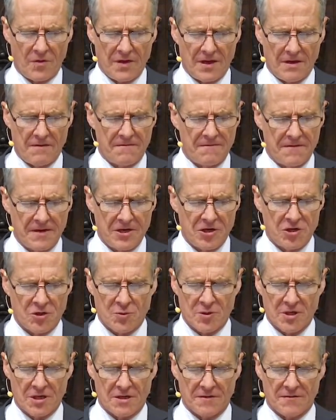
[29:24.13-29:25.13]
the finished
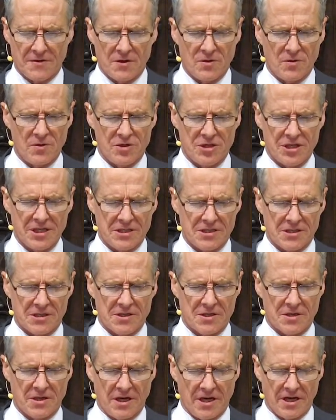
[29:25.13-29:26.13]
work of the Lord Jesus
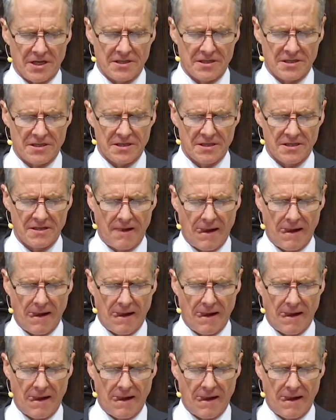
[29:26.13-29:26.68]
Christ,